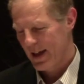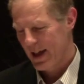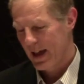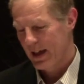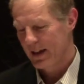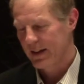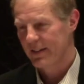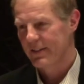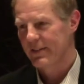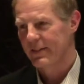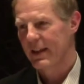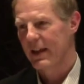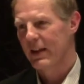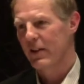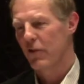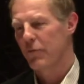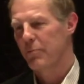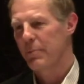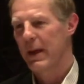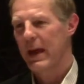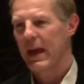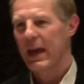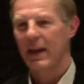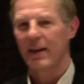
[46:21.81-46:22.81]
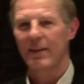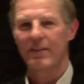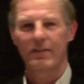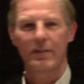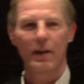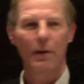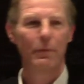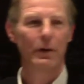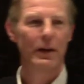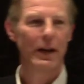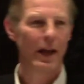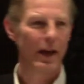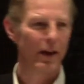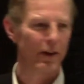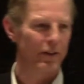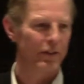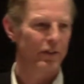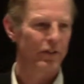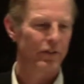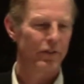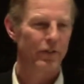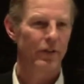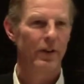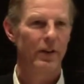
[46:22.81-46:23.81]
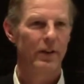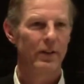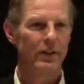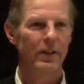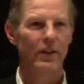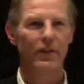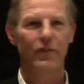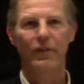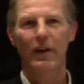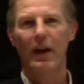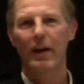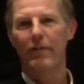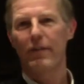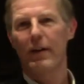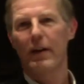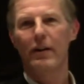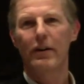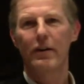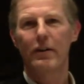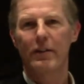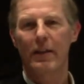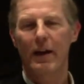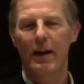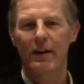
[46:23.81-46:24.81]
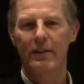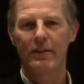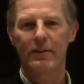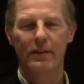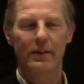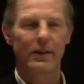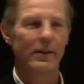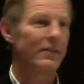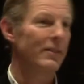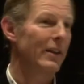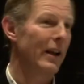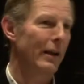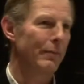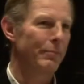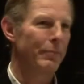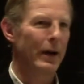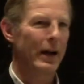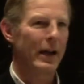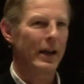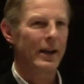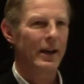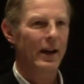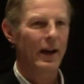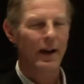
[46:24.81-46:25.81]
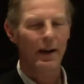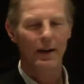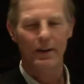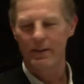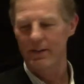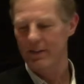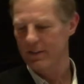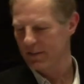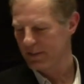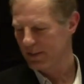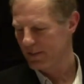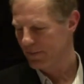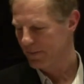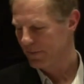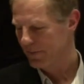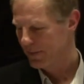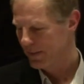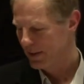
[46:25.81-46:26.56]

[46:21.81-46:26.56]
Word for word: And instead of paying someone else this five hundred thousand dollars, it's like buying a house,